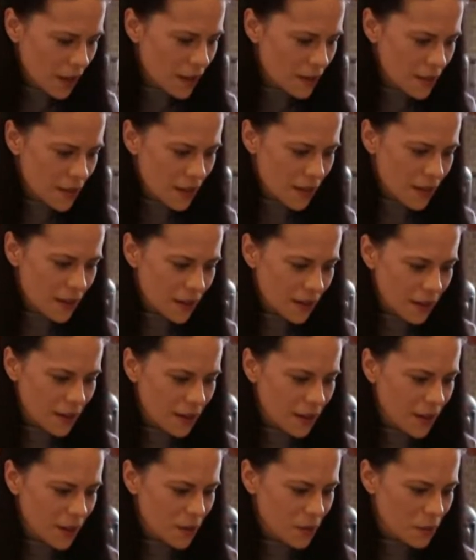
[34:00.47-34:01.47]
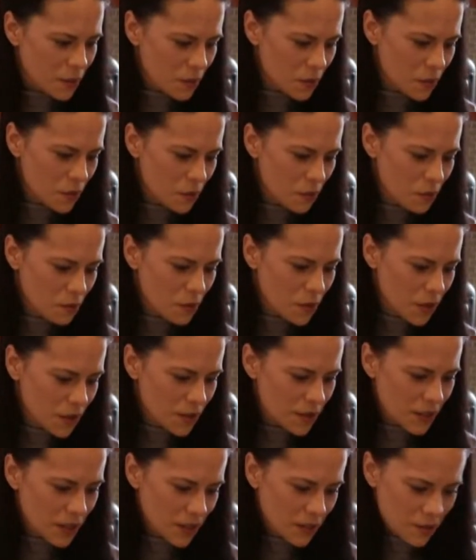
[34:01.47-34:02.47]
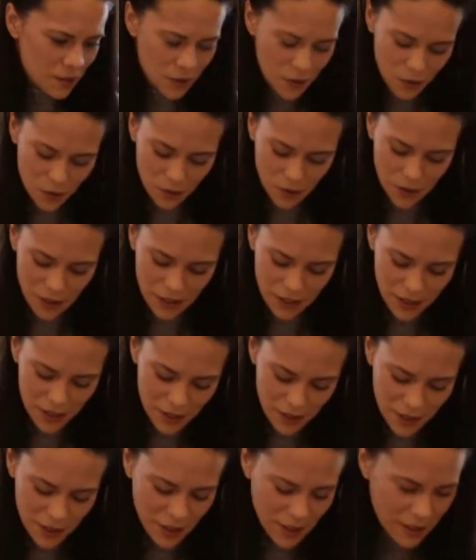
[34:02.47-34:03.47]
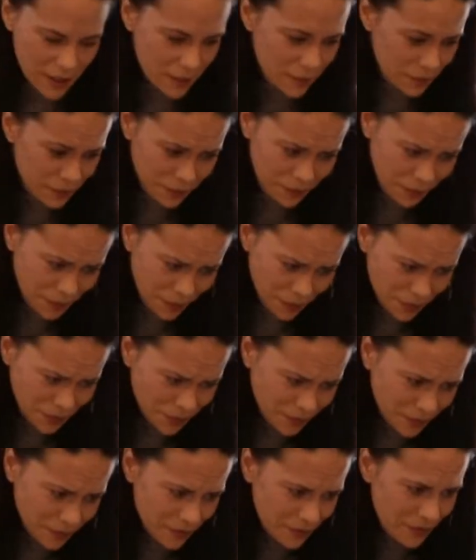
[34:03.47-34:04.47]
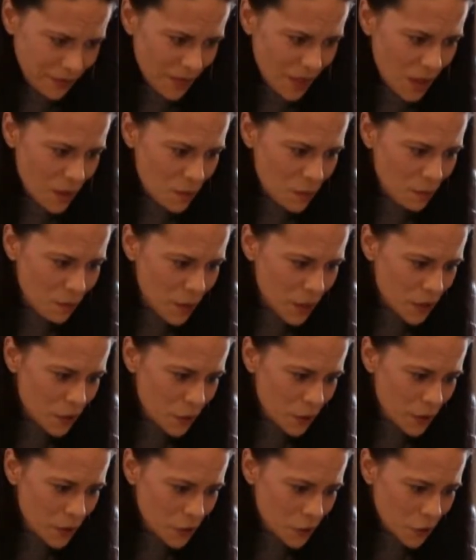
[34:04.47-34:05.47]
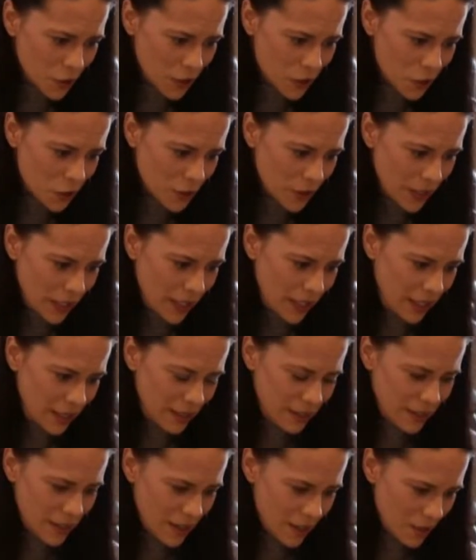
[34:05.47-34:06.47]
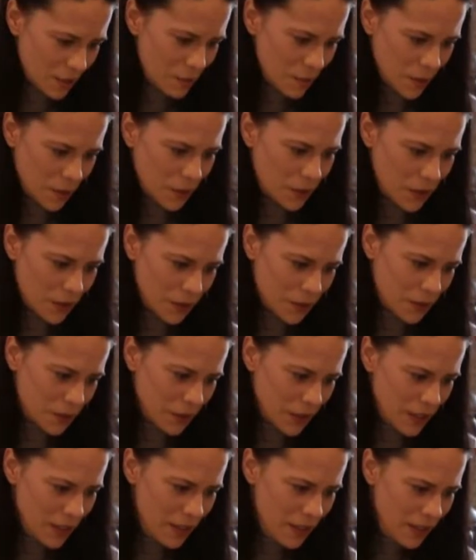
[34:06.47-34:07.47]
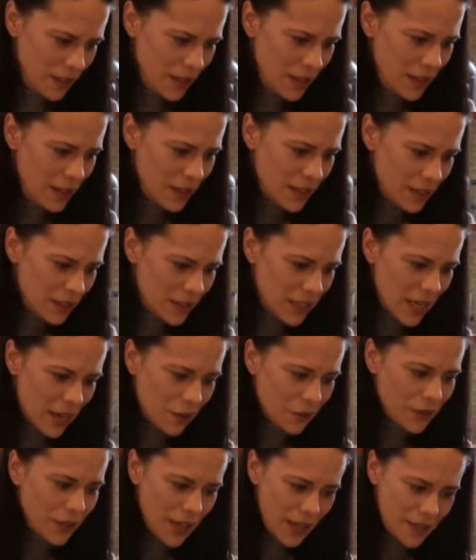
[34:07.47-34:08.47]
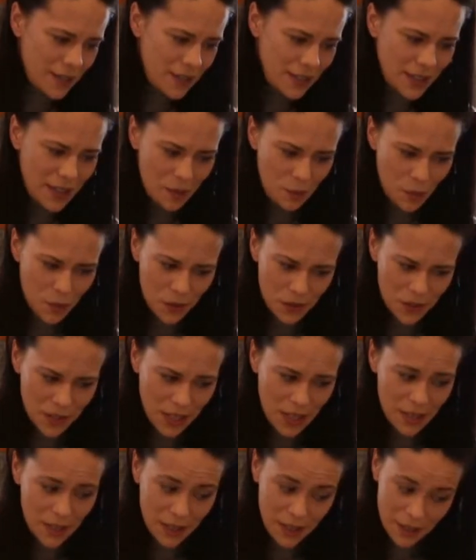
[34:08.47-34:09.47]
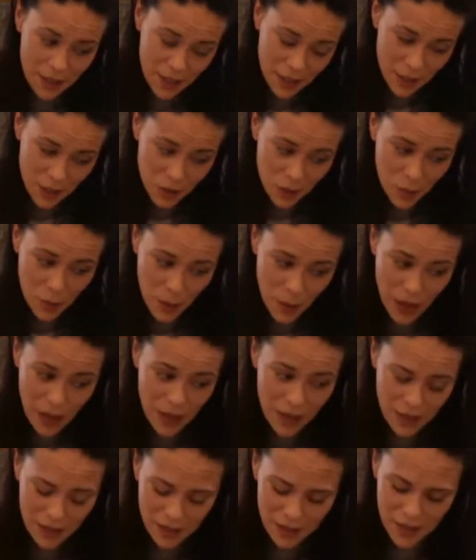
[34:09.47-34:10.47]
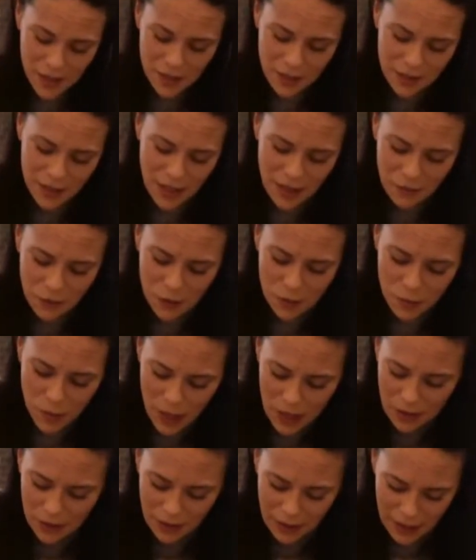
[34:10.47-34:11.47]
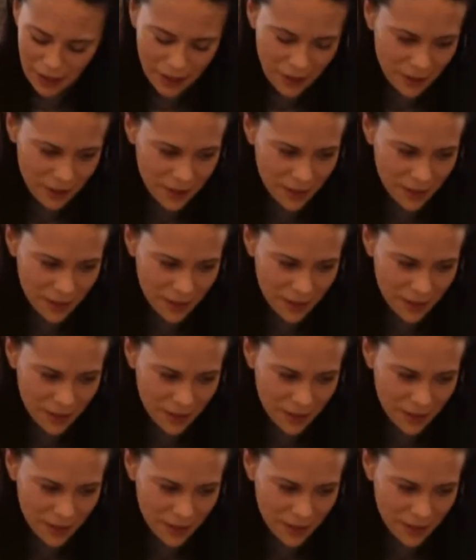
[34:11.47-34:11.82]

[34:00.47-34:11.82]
and then one of the other stories I saw, Bitcoin Treasury Nakamoto down 98%. It still pays David Bailey